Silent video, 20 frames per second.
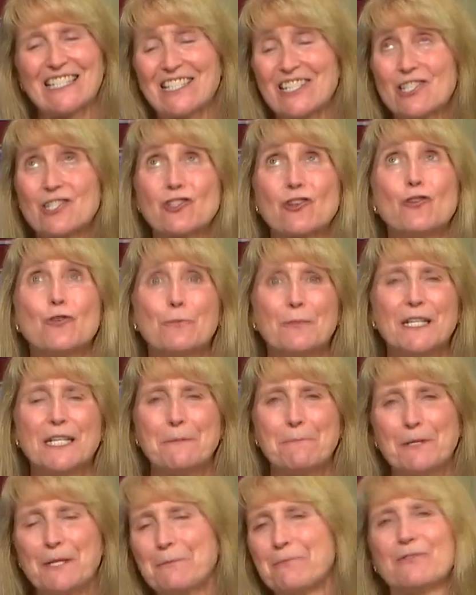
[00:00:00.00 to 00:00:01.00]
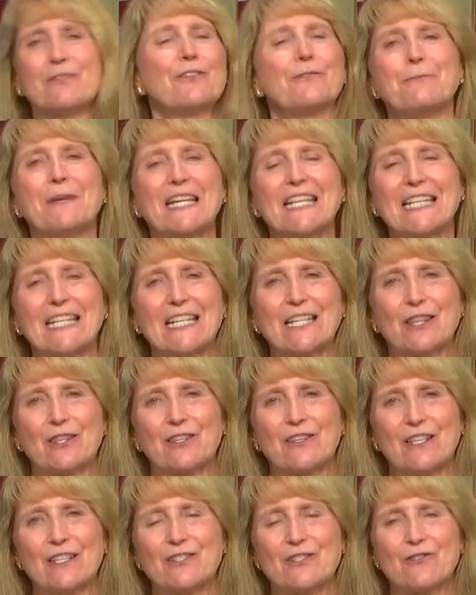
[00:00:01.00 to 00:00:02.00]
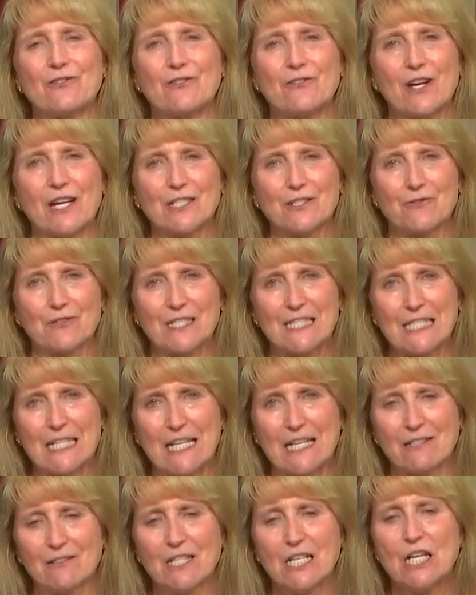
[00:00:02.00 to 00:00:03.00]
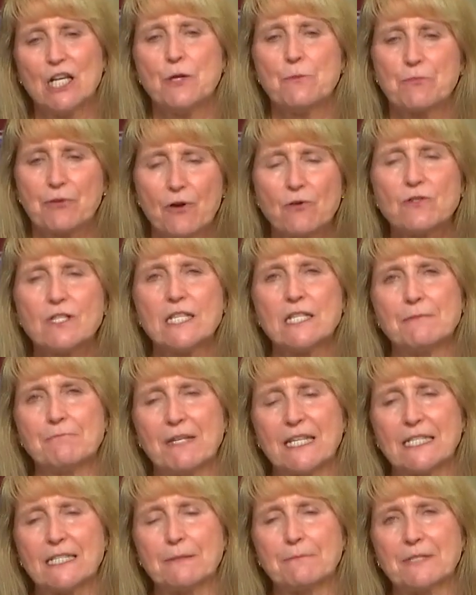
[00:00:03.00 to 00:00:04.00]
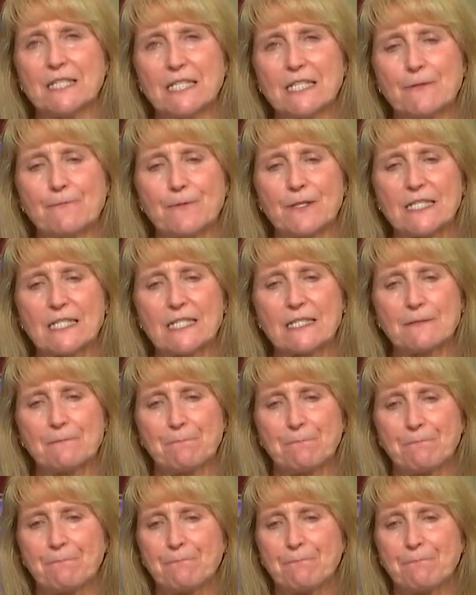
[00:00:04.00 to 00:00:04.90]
So many people are making it into their hundreds now. Protein makes a big difference.